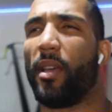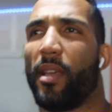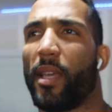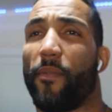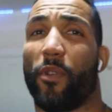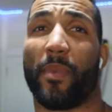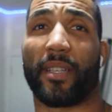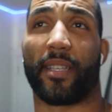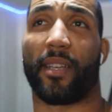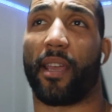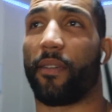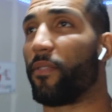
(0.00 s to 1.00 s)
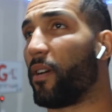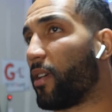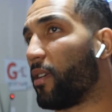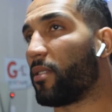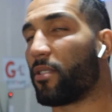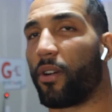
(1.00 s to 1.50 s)
If you miss a day, fuck
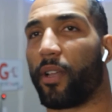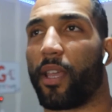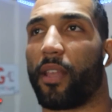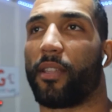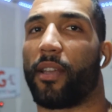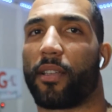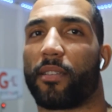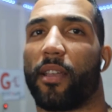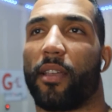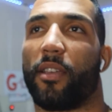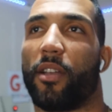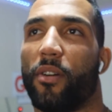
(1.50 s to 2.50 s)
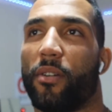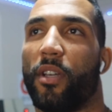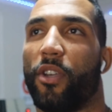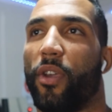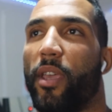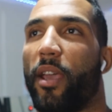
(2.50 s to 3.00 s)
it, start again the next day. You
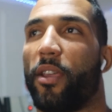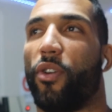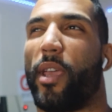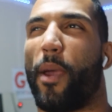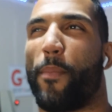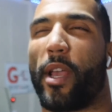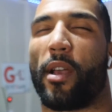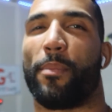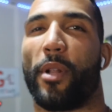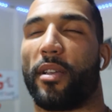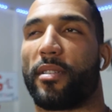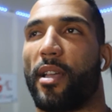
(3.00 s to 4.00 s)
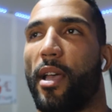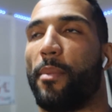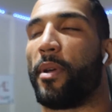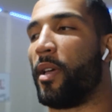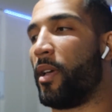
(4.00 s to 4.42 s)
can't make up lost time.